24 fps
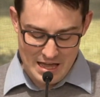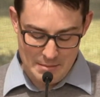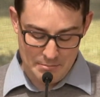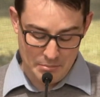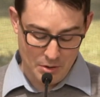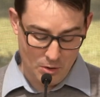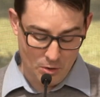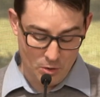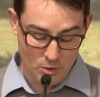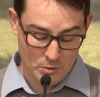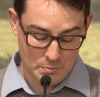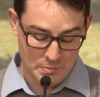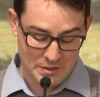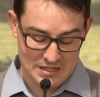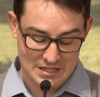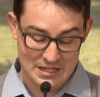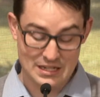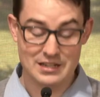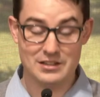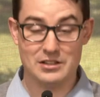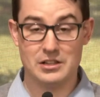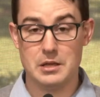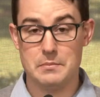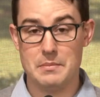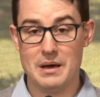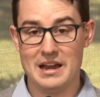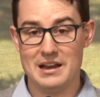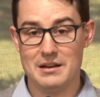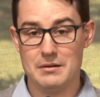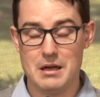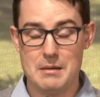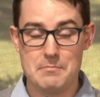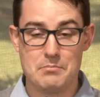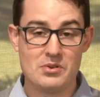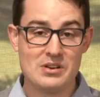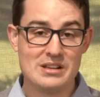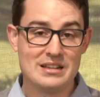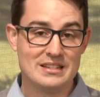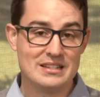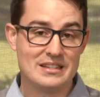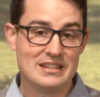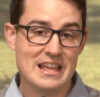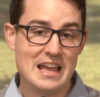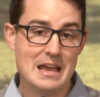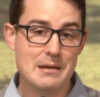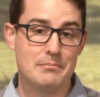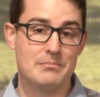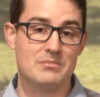Paul particularly, but it brings
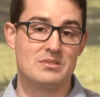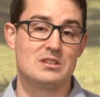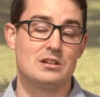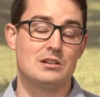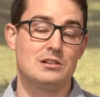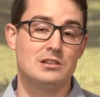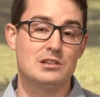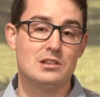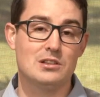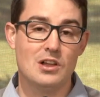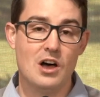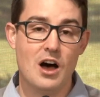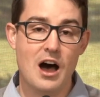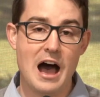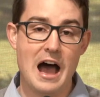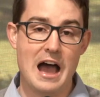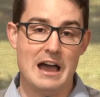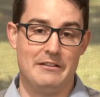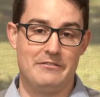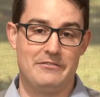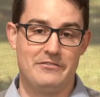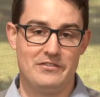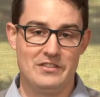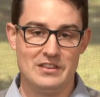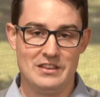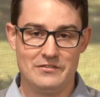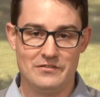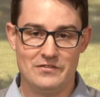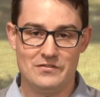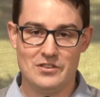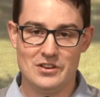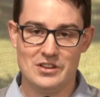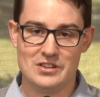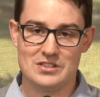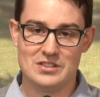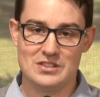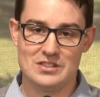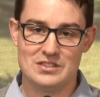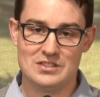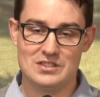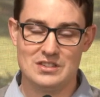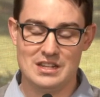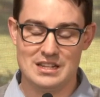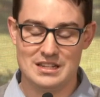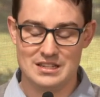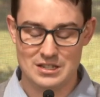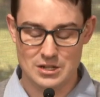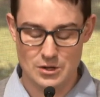them to life, verses
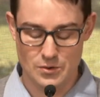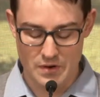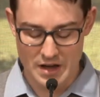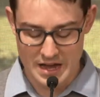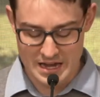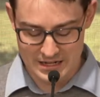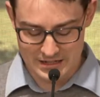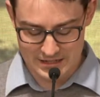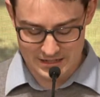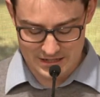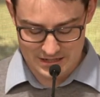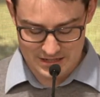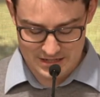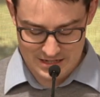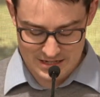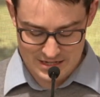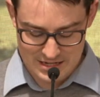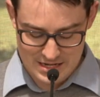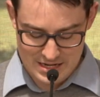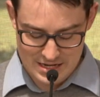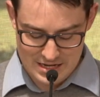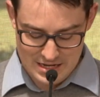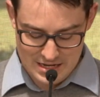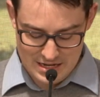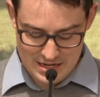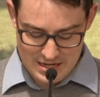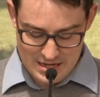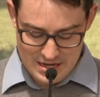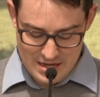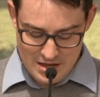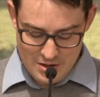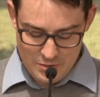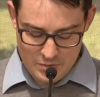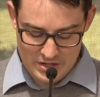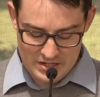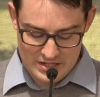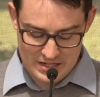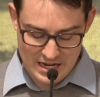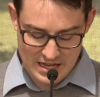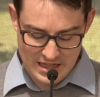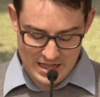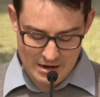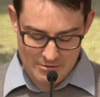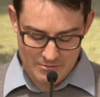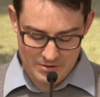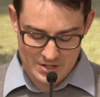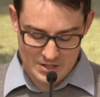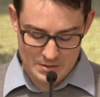6 to 8. We see
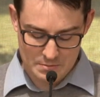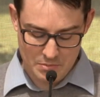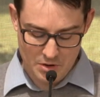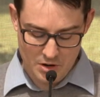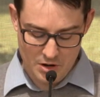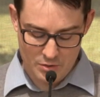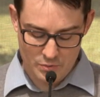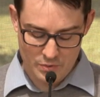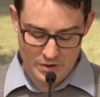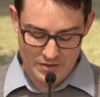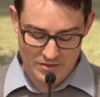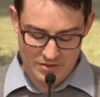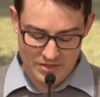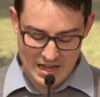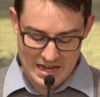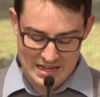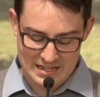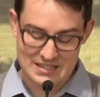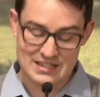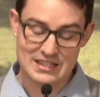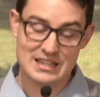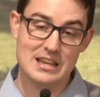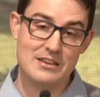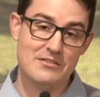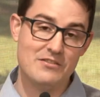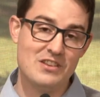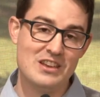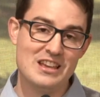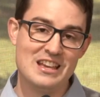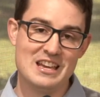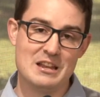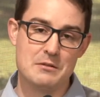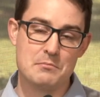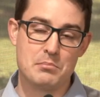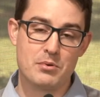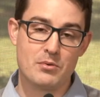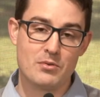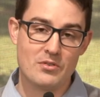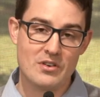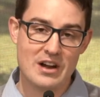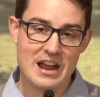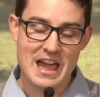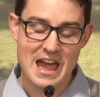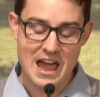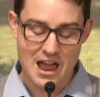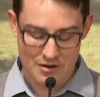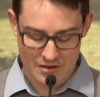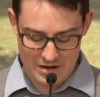they respond with thanksgiving and
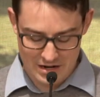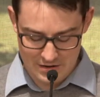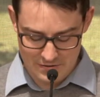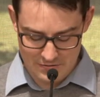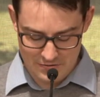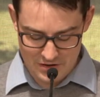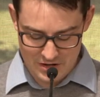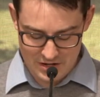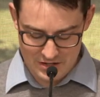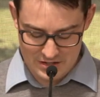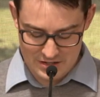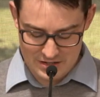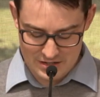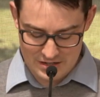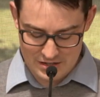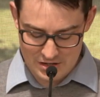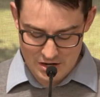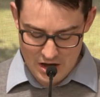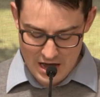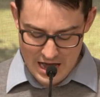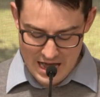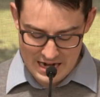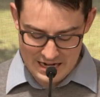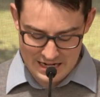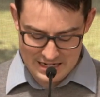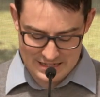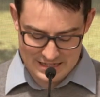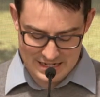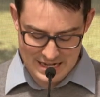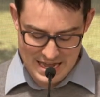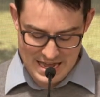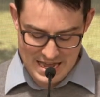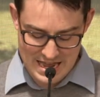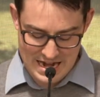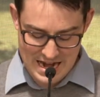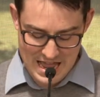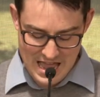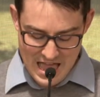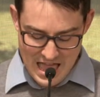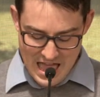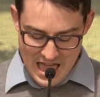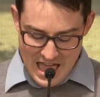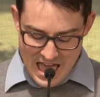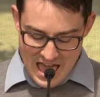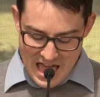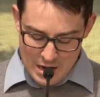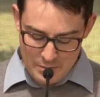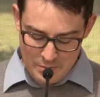prayer in verses 9 and 10,
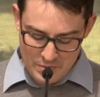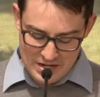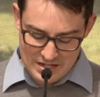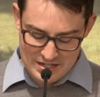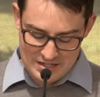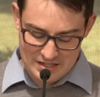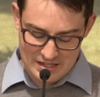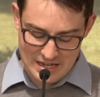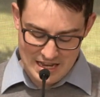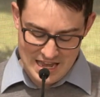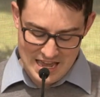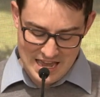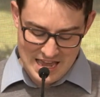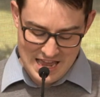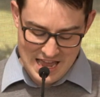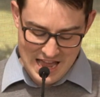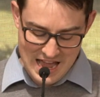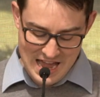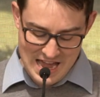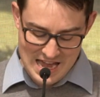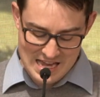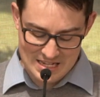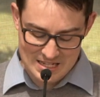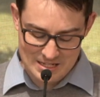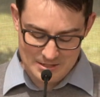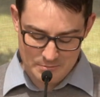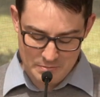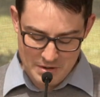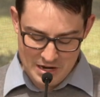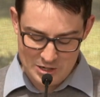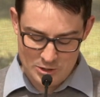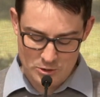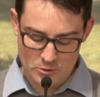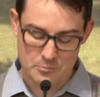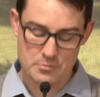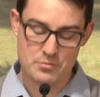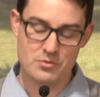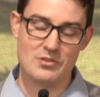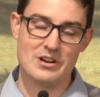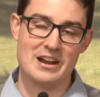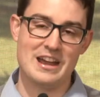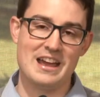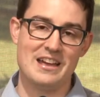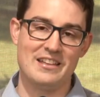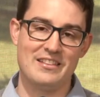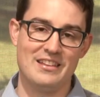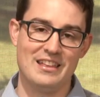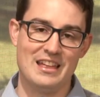and we see a special
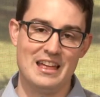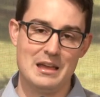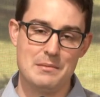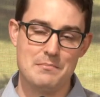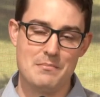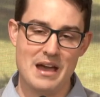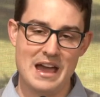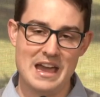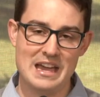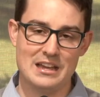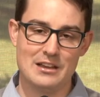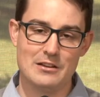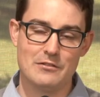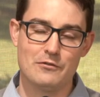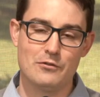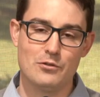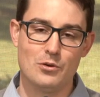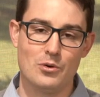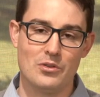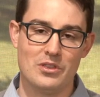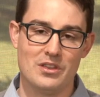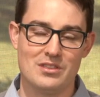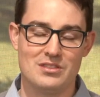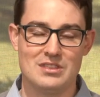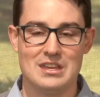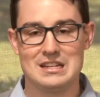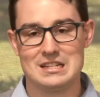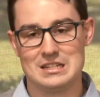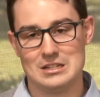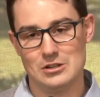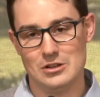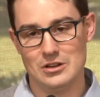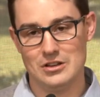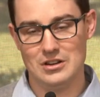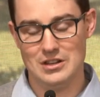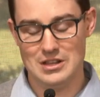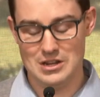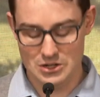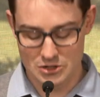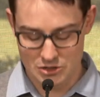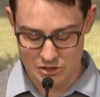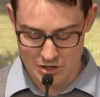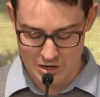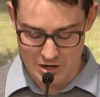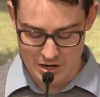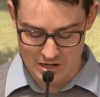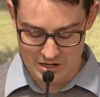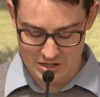prayer that they make for the Thessalonian
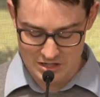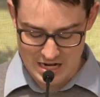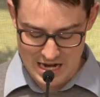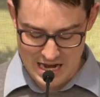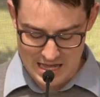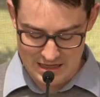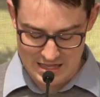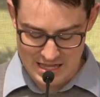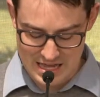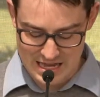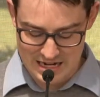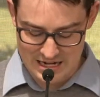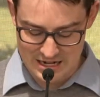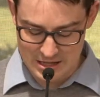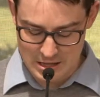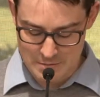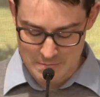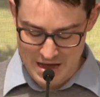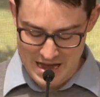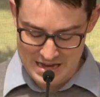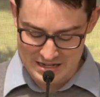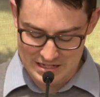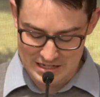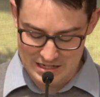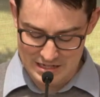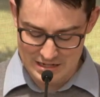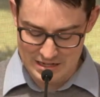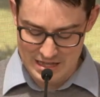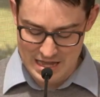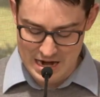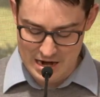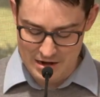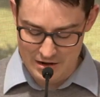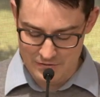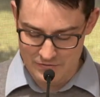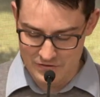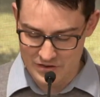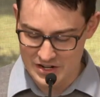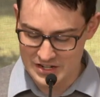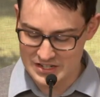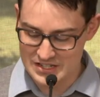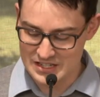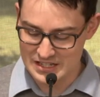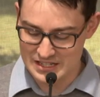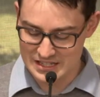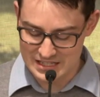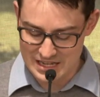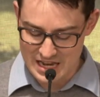church at the end of the passage there in
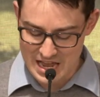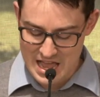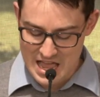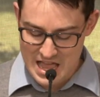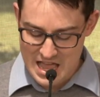verses